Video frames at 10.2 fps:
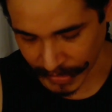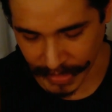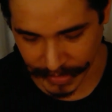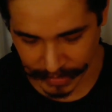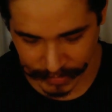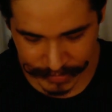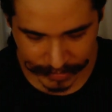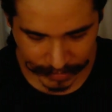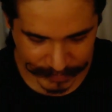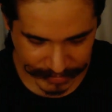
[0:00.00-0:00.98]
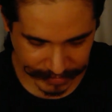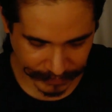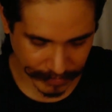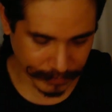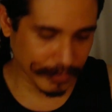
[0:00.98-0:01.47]
And it also comes in
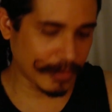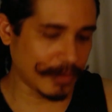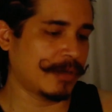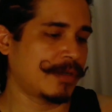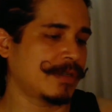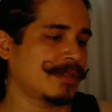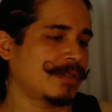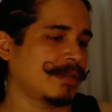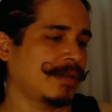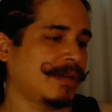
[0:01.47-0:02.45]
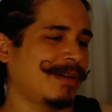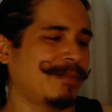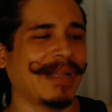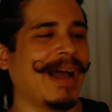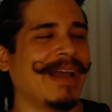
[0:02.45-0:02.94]
available colors. Uh,
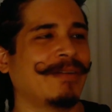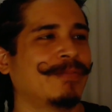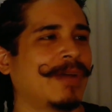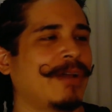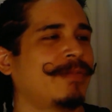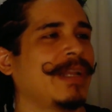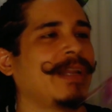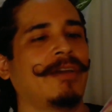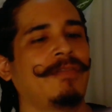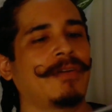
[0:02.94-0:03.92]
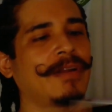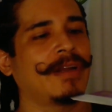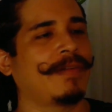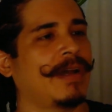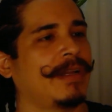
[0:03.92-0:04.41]
well, I don't, I don't really know if you're
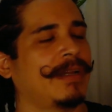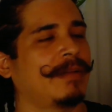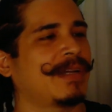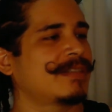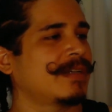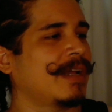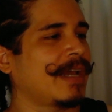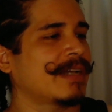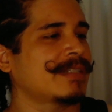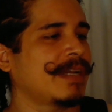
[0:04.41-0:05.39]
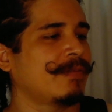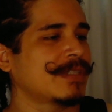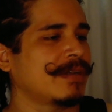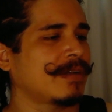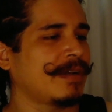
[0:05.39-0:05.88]
gonna find it because, like I said, it
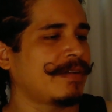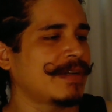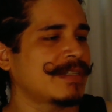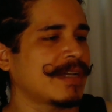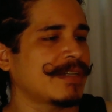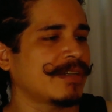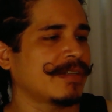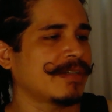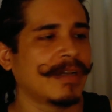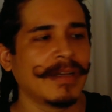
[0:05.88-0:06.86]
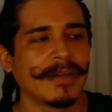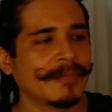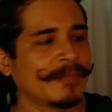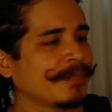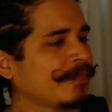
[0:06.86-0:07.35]
was in the clearance section.
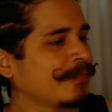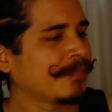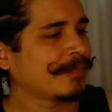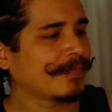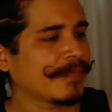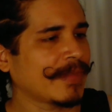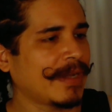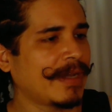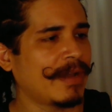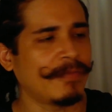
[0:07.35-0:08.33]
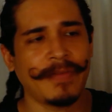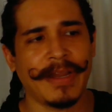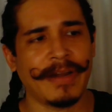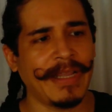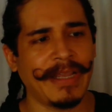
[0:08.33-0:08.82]
Uh,
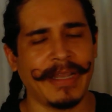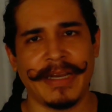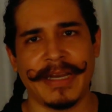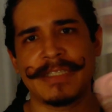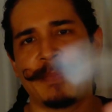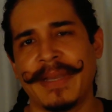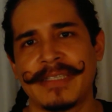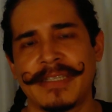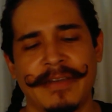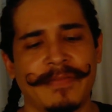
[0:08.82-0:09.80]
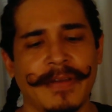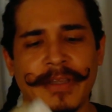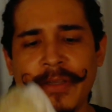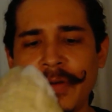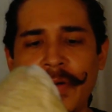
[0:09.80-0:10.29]
very inexpensive.
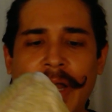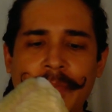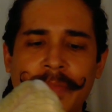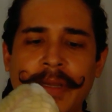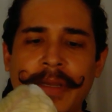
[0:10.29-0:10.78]
You know, I'm